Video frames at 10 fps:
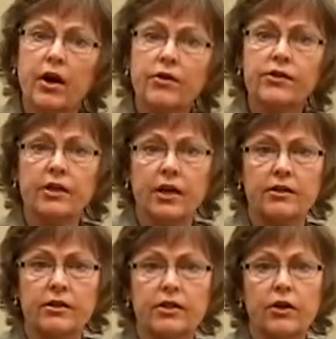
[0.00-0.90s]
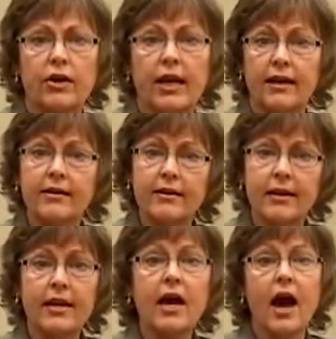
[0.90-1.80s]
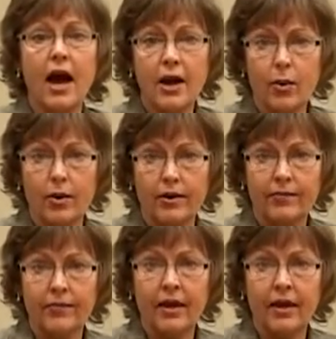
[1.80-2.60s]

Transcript: Health Sciences here in Ankeny, Iowa.